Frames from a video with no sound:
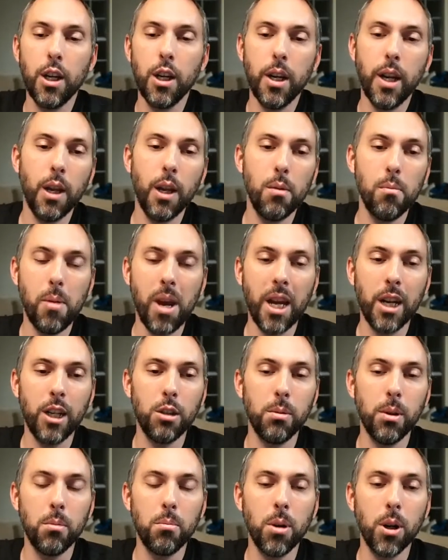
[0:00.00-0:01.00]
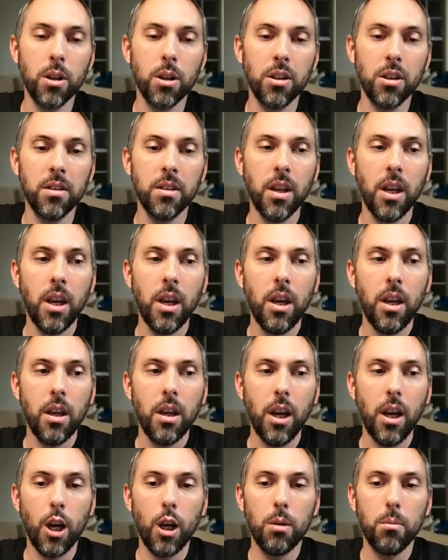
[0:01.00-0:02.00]
management burdens.
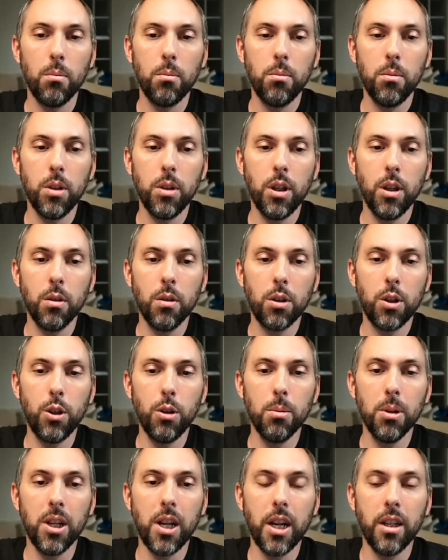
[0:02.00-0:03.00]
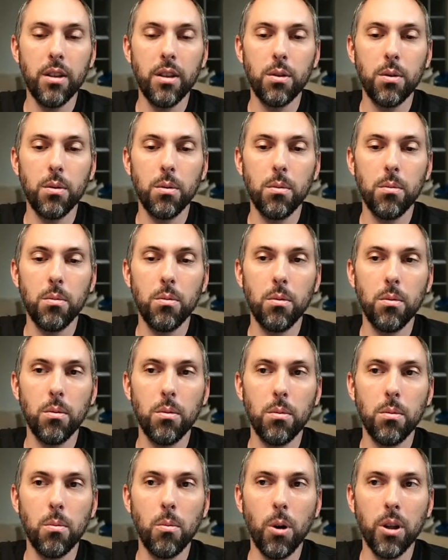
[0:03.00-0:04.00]
Kubernetes
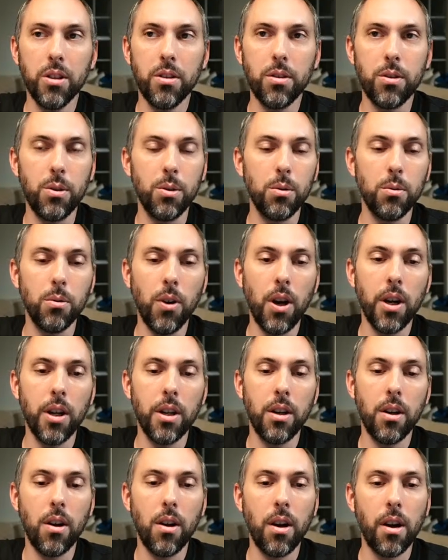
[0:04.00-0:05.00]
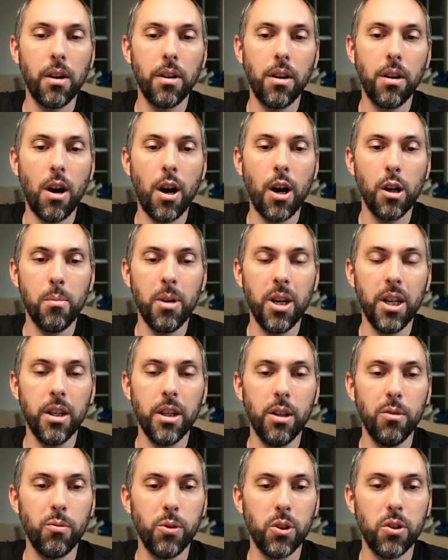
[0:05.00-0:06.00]
wants to run on automated
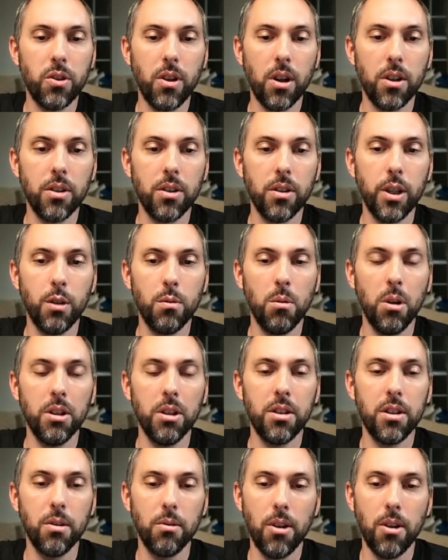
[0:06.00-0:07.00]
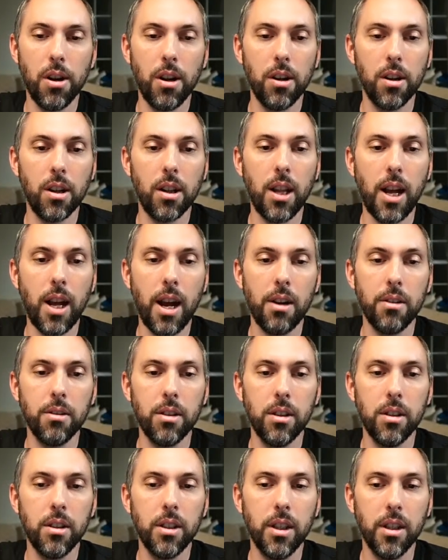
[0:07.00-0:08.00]
infrastructure. It wants to run on a cloud,
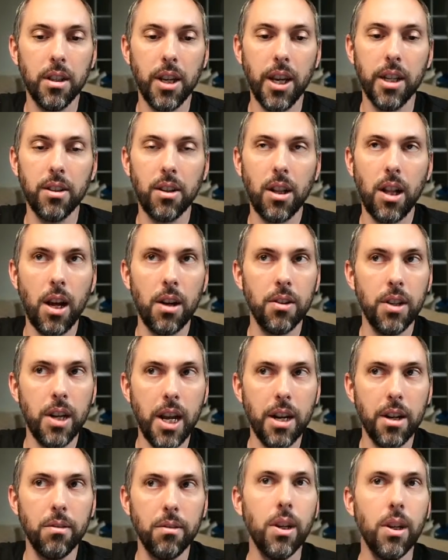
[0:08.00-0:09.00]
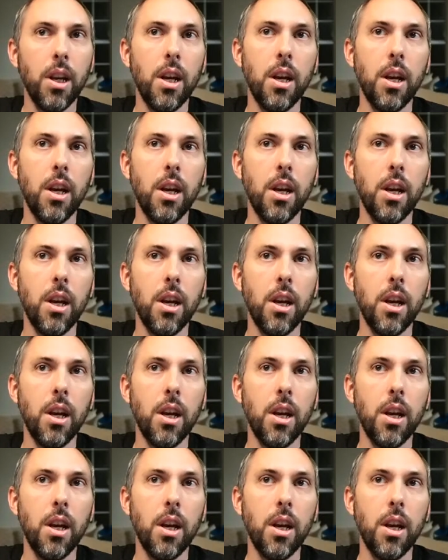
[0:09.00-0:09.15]
again, cloud native.